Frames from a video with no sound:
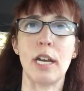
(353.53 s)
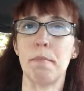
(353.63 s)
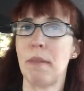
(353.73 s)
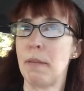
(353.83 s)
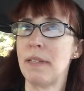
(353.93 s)

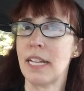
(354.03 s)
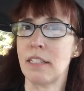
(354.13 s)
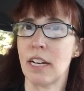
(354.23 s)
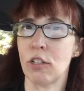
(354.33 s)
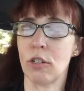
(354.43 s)
maybe
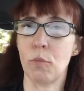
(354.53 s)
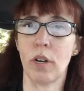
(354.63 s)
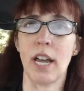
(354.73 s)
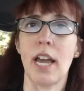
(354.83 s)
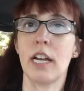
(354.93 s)
that's not a good
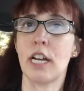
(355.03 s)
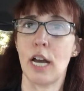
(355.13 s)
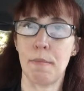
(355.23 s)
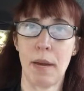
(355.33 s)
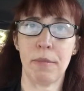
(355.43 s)
word,
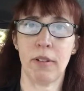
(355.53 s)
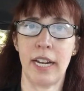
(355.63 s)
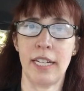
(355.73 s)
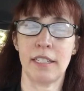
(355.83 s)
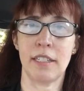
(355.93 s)

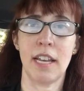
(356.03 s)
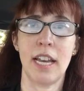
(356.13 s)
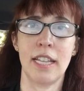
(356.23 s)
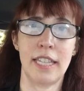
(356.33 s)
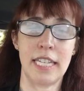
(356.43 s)
commemorates
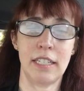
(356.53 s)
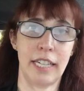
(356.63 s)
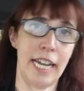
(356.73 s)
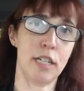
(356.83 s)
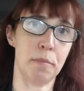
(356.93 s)
these
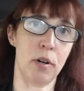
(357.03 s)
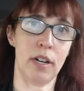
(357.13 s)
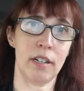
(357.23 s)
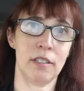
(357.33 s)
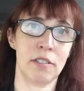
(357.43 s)

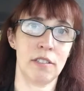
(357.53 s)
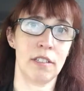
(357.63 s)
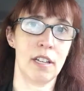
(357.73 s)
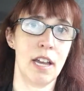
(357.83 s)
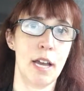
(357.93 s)
landmarks
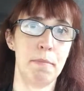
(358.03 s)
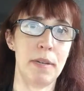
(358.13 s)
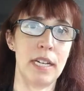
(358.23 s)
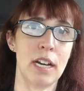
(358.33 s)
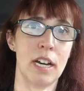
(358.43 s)

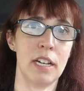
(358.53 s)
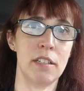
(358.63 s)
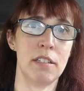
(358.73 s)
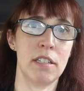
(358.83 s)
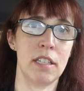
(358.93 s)

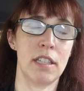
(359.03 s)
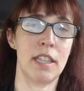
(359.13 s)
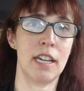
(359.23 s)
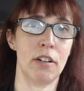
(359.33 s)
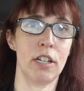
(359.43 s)
because
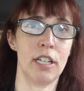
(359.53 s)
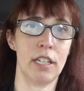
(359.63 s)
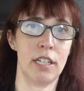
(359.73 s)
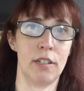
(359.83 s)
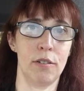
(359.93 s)
they're
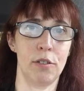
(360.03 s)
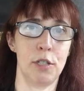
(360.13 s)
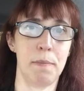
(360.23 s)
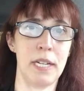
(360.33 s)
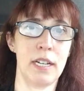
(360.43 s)

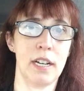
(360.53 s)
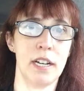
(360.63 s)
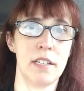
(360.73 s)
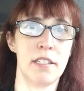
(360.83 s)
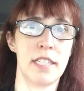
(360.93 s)
huge,
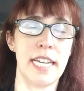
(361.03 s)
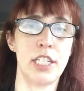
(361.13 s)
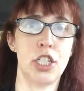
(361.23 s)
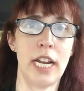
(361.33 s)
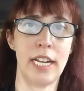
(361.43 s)
because they
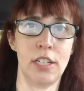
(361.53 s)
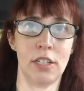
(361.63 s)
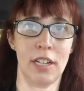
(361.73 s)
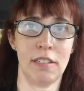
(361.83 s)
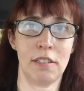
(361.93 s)
change
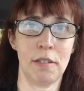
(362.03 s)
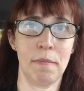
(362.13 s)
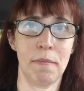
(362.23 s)
us